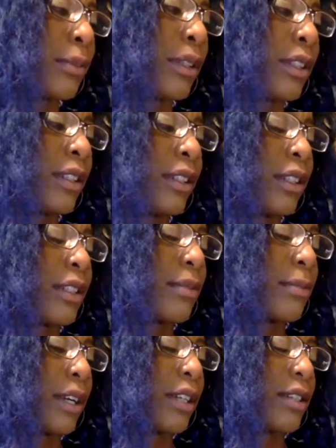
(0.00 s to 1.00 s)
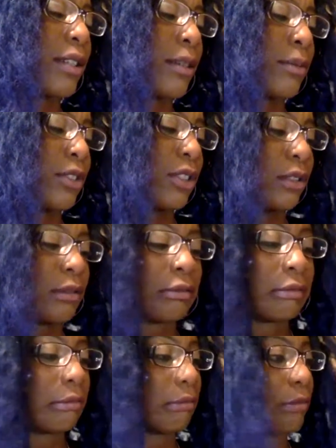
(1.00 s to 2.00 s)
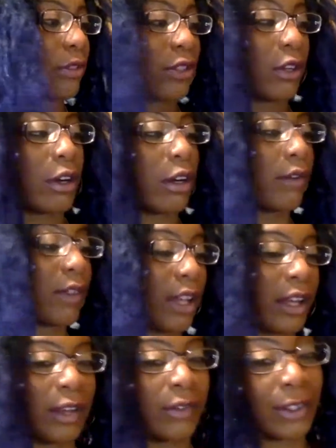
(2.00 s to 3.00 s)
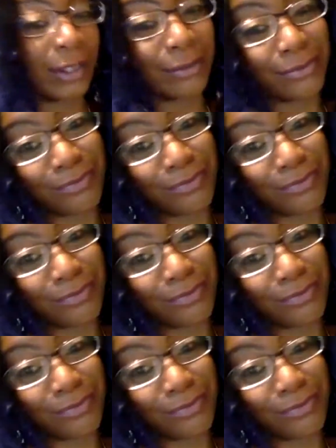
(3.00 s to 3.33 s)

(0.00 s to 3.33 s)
but that's my assumption. Sorry if you have it.